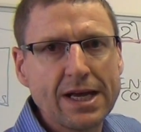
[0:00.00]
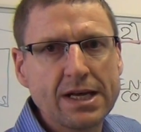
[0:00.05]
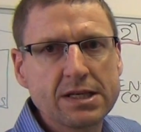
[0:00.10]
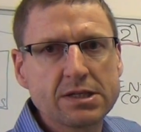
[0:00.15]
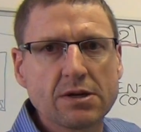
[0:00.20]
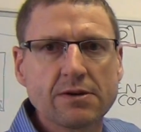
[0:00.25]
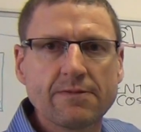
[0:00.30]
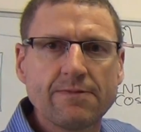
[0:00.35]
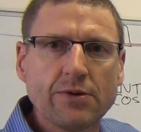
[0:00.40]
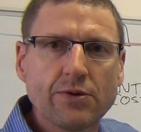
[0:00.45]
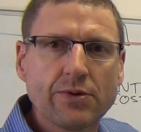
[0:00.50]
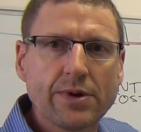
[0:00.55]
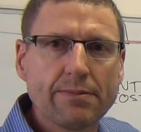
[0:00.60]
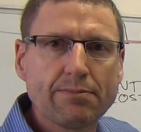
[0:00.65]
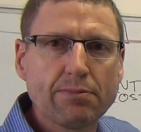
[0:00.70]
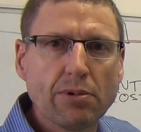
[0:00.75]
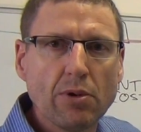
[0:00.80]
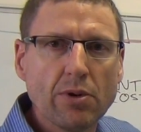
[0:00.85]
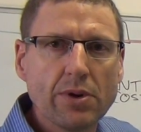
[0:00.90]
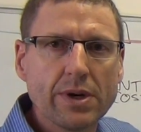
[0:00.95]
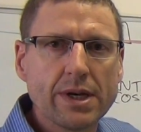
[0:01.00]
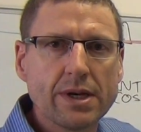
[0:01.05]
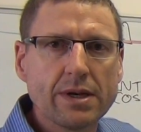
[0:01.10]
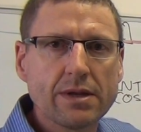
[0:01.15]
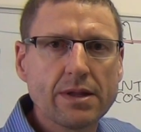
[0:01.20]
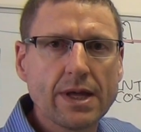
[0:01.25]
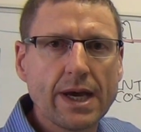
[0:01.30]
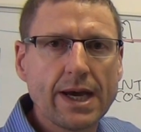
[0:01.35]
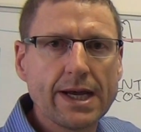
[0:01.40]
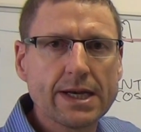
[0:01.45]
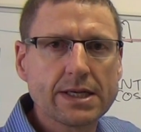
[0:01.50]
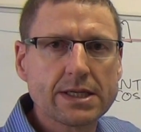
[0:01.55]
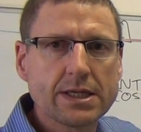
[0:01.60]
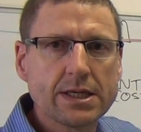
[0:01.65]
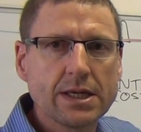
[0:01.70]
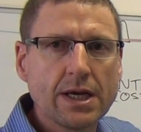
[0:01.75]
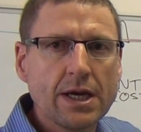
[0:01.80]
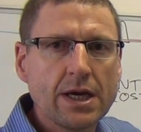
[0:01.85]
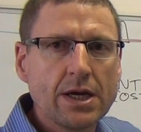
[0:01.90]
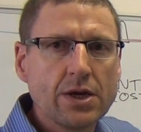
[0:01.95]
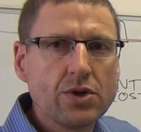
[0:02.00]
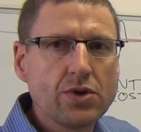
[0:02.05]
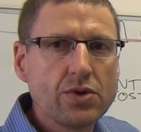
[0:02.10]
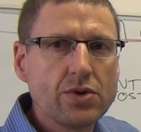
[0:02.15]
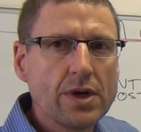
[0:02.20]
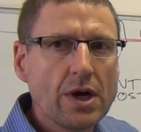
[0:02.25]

So it's very important that you